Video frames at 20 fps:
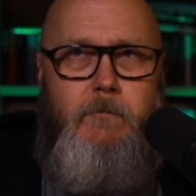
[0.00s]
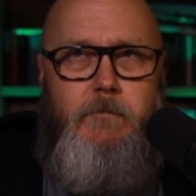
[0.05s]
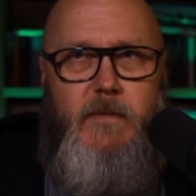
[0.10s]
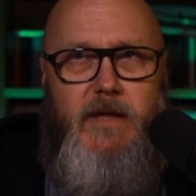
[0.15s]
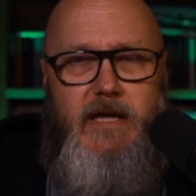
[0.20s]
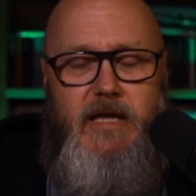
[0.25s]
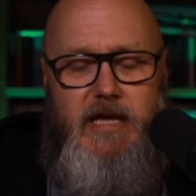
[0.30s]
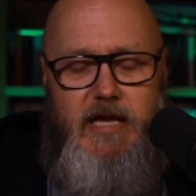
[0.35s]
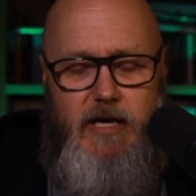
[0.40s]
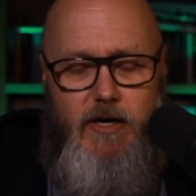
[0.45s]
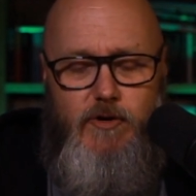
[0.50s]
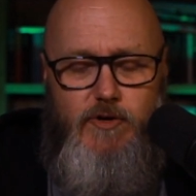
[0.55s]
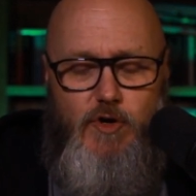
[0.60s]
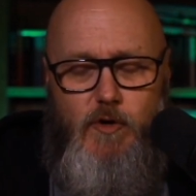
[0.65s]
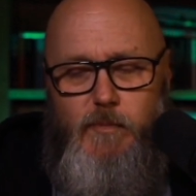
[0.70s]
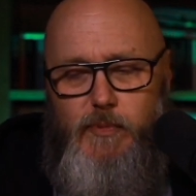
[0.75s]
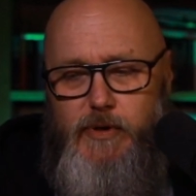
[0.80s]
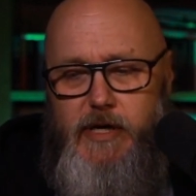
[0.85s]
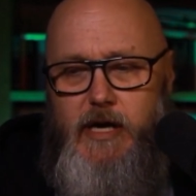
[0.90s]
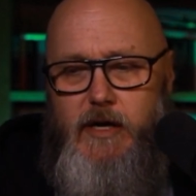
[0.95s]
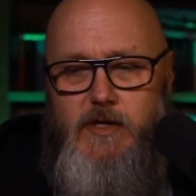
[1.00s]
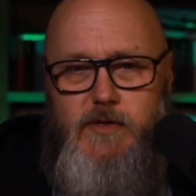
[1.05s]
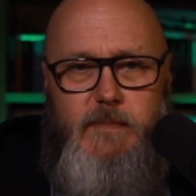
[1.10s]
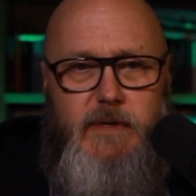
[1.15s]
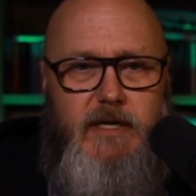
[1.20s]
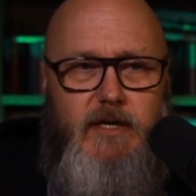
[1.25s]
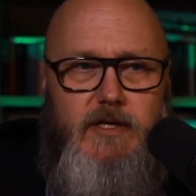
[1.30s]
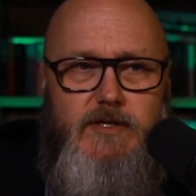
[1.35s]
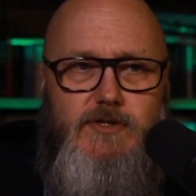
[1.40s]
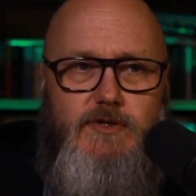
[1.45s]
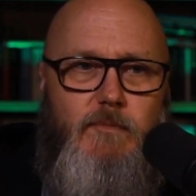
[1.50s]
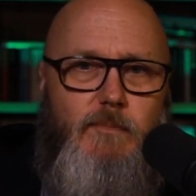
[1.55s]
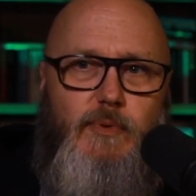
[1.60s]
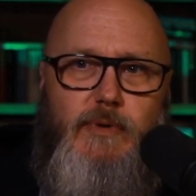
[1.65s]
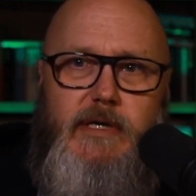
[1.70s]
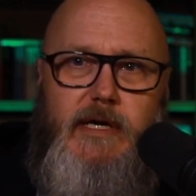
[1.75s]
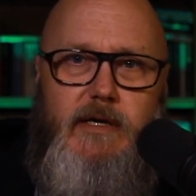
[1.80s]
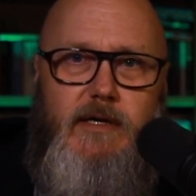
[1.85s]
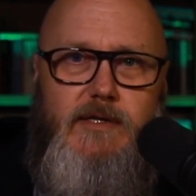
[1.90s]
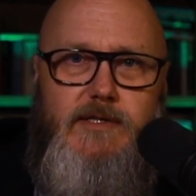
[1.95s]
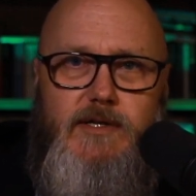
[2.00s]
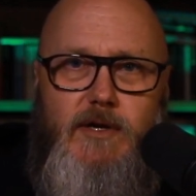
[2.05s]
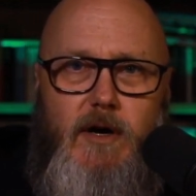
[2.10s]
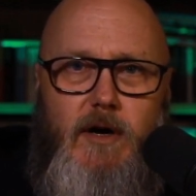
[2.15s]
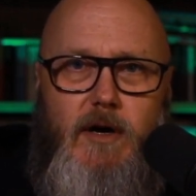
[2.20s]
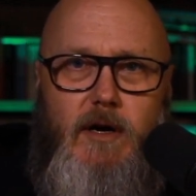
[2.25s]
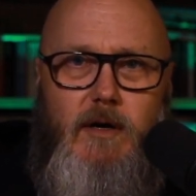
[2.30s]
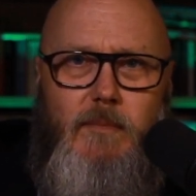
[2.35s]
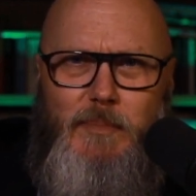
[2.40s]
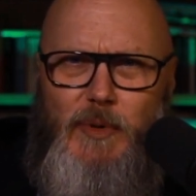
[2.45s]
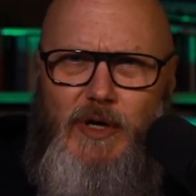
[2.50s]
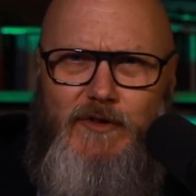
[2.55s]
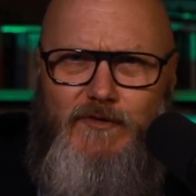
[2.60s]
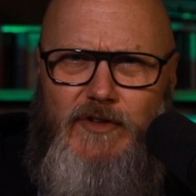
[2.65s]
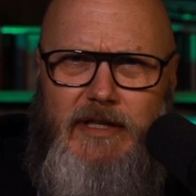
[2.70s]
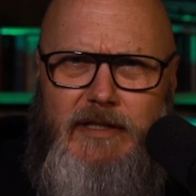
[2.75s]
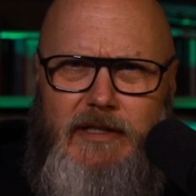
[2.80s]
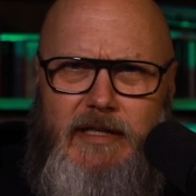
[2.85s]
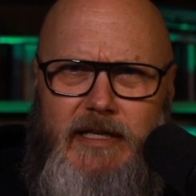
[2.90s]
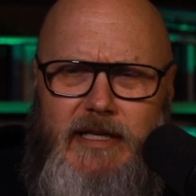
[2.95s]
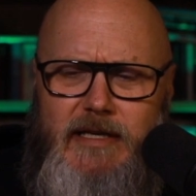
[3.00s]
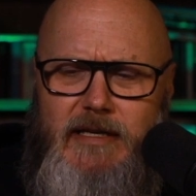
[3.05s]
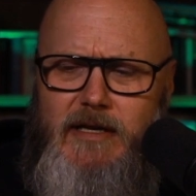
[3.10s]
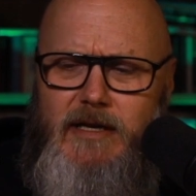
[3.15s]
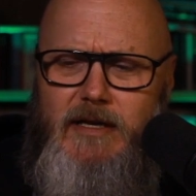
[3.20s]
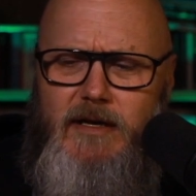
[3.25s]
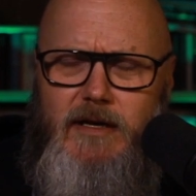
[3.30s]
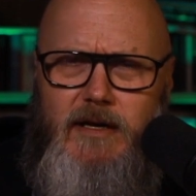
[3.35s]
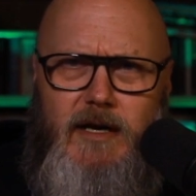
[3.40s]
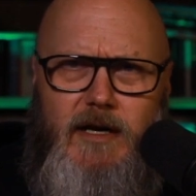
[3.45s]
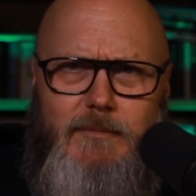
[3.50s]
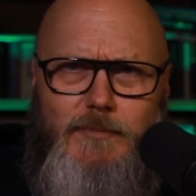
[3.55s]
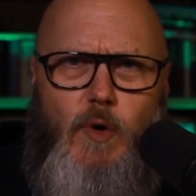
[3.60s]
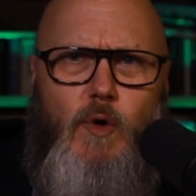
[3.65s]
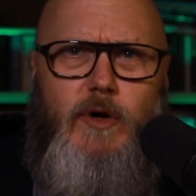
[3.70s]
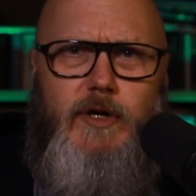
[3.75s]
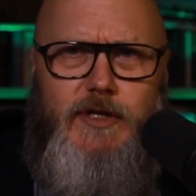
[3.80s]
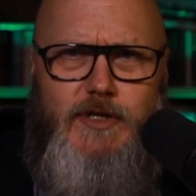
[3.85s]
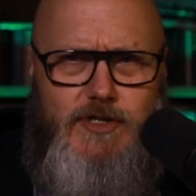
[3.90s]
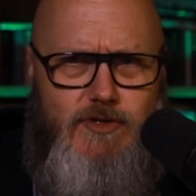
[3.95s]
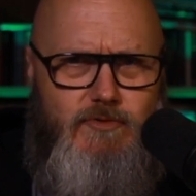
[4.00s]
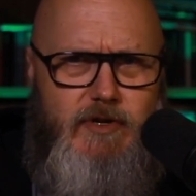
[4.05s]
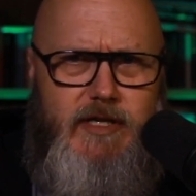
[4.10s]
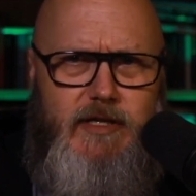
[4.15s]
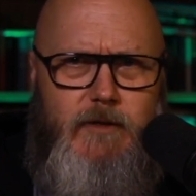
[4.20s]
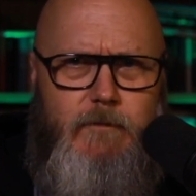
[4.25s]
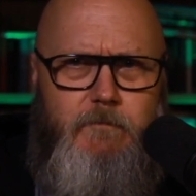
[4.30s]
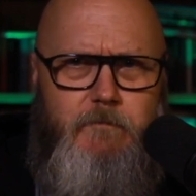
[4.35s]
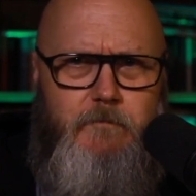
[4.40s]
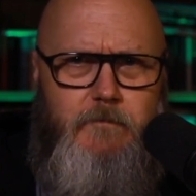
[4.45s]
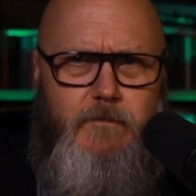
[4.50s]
hear your prayers because your prayers are perfectly orchestrated.